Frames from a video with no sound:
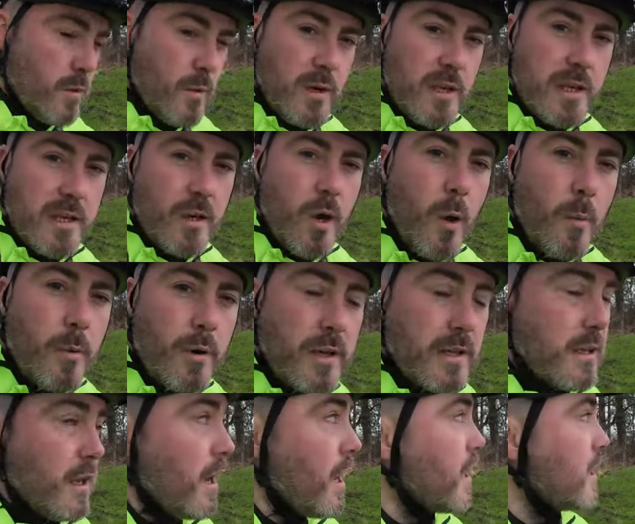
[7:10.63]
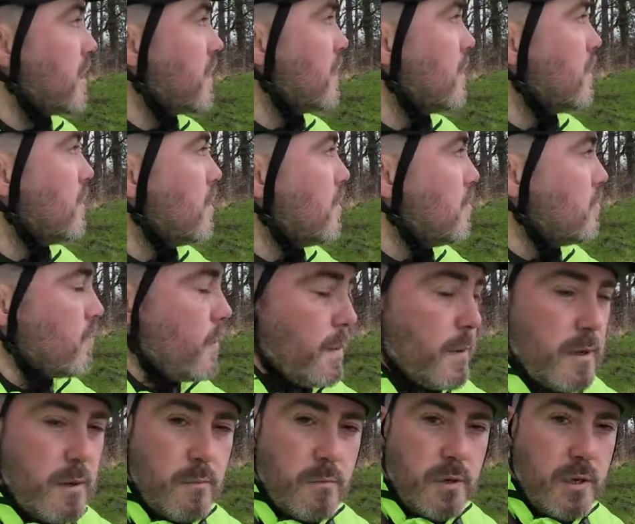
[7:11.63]
the way you can operate the light from
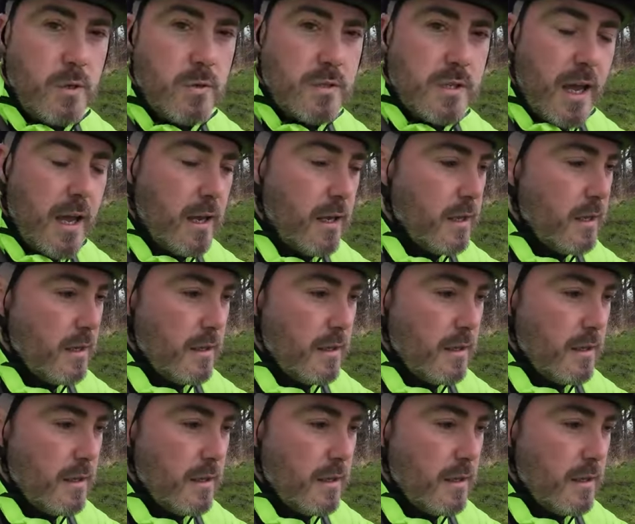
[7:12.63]
the computer.